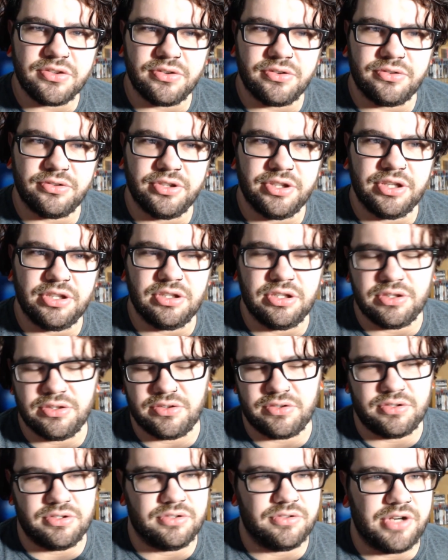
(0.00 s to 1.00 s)
so only in
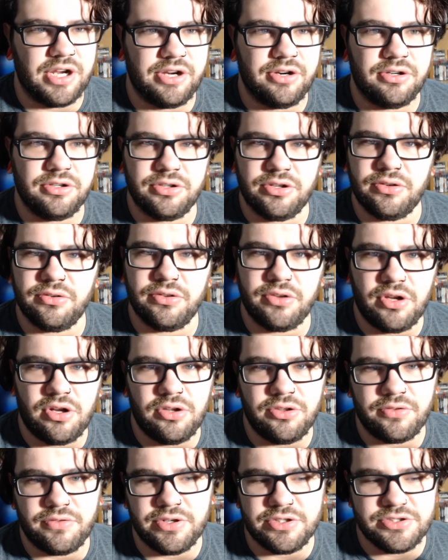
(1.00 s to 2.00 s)
certain, I don't know
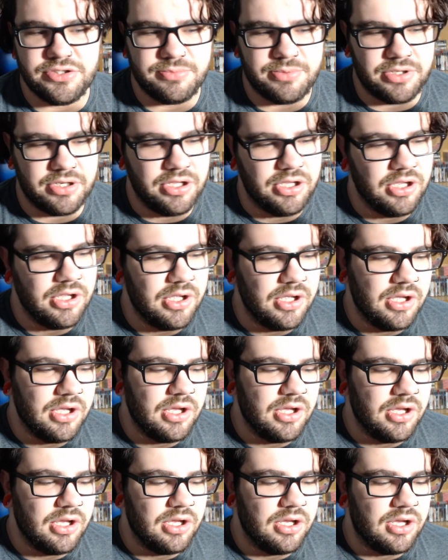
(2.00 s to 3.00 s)
all the regions, but
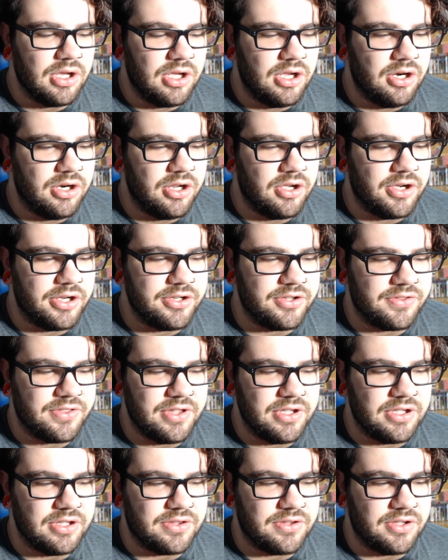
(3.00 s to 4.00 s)
I don't know, I just
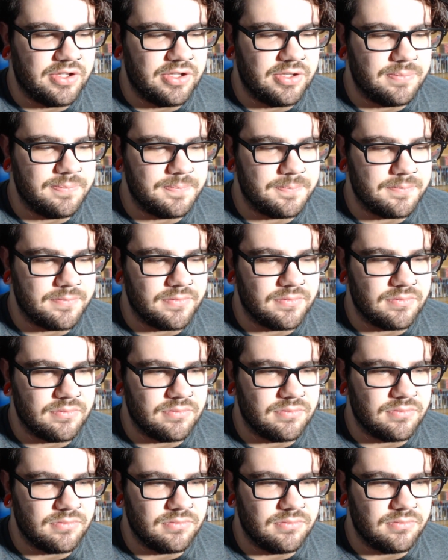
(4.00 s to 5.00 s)
think it's, I don't
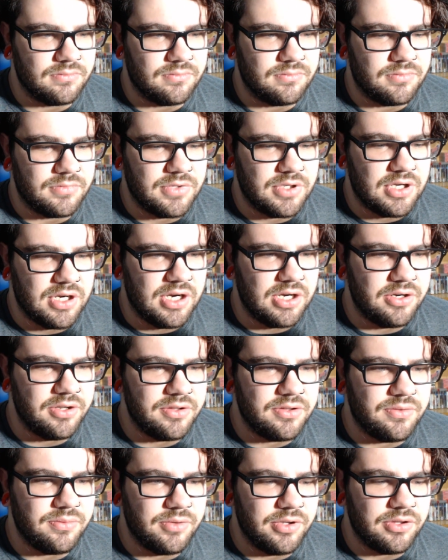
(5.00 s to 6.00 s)

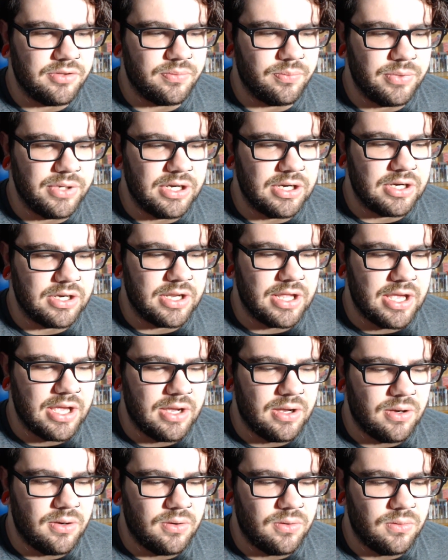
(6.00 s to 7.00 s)
know, it's weird
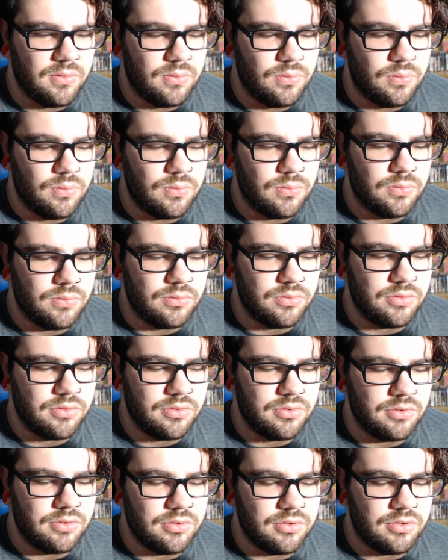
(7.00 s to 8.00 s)
how
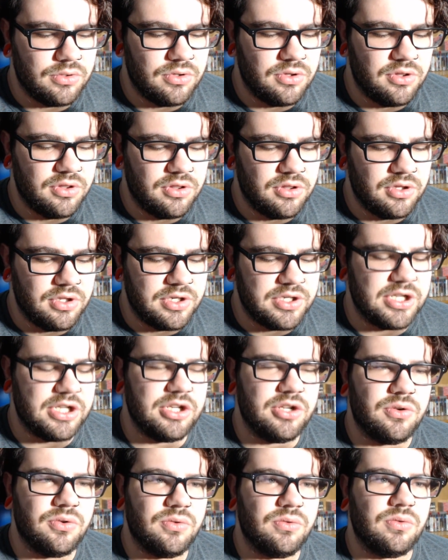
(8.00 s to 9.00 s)

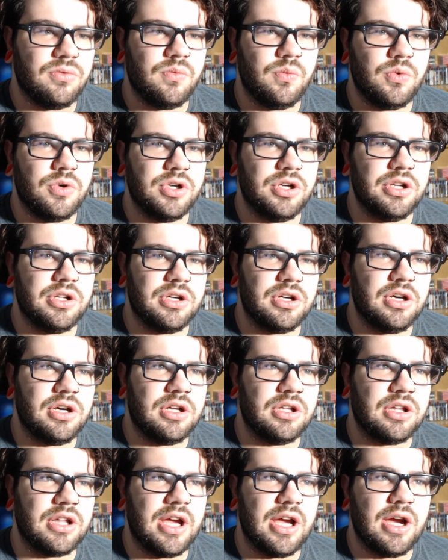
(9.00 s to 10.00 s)
Nintendo would
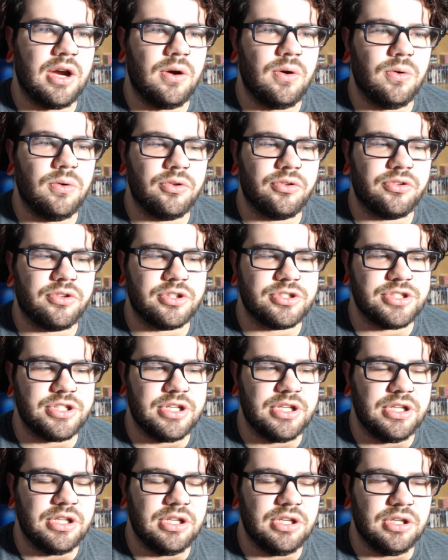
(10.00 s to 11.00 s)
allow such
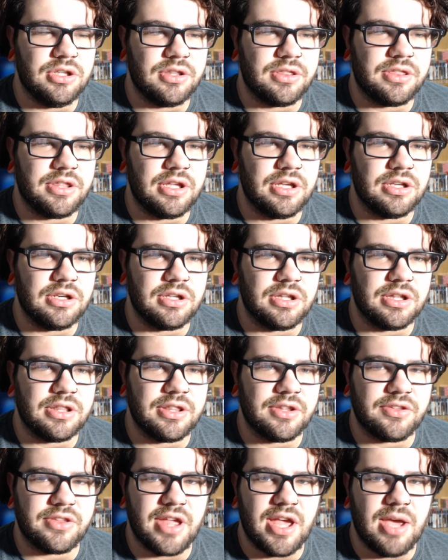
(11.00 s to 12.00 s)
a thing like
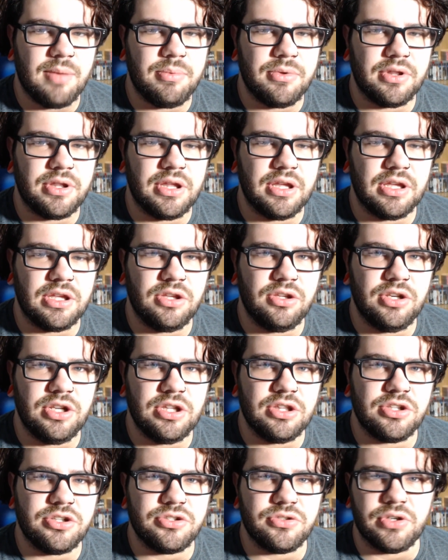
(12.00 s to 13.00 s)
this to happen. Like, you
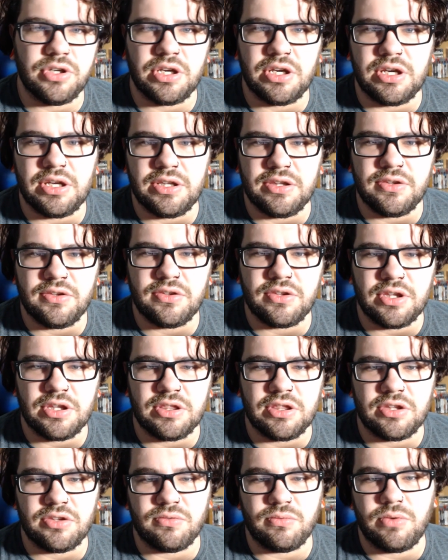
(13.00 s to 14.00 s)
need the Joy-Cons,
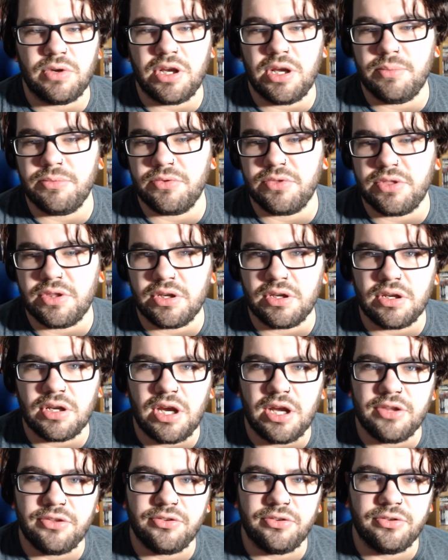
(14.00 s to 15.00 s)
like this what comes with the
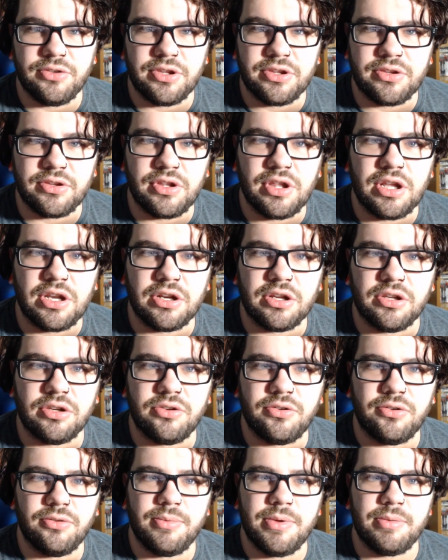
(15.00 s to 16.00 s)
console, and this a lot
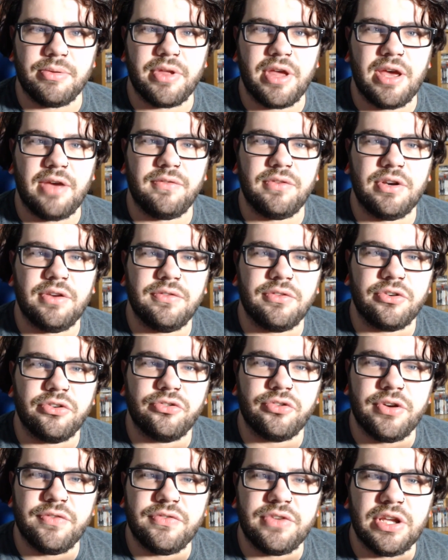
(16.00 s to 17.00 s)
of people have, and if they're
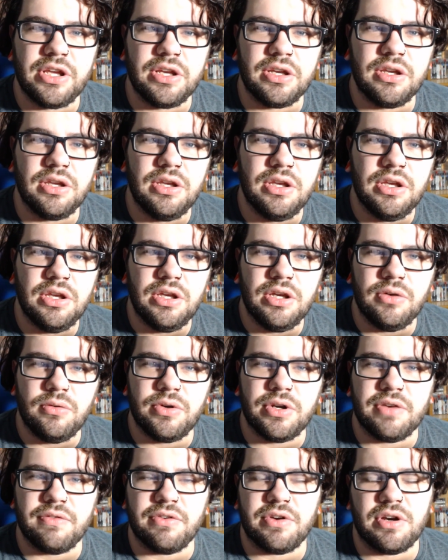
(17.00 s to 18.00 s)
drifting,
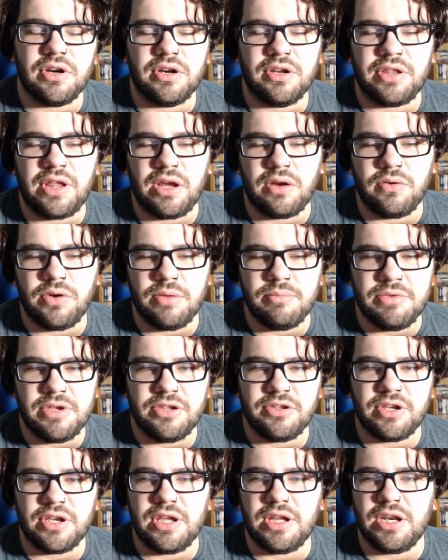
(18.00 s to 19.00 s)
whatever that quite
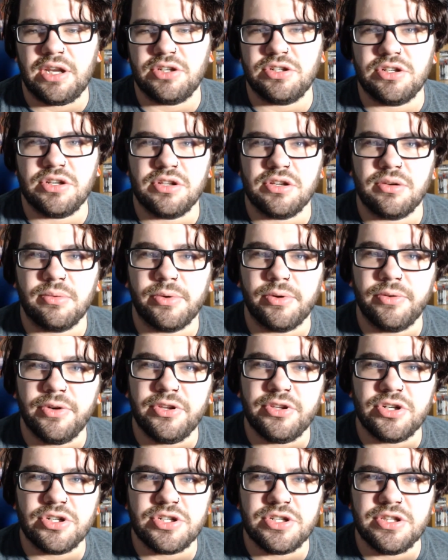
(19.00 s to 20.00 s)
means, again, I should have done more
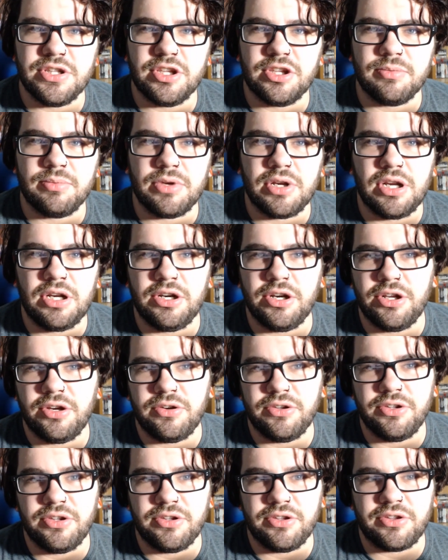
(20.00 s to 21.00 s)
research in this, but I
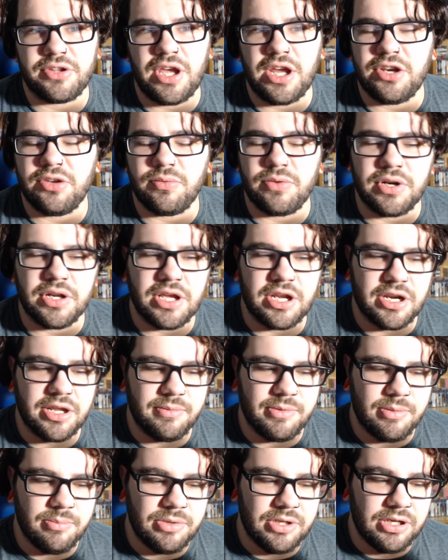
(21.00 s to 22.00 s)
don't know, I just want to kind
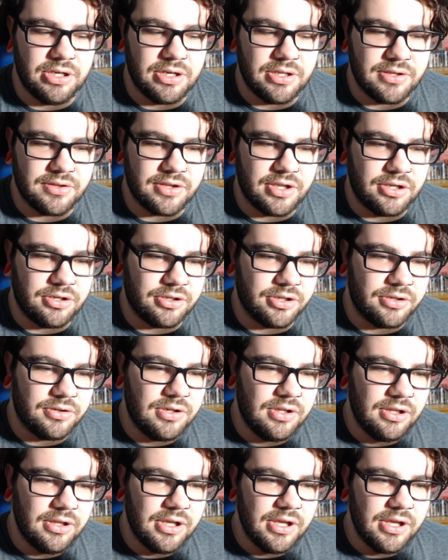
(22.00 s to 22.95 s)
of give my opinion on it. I don't know.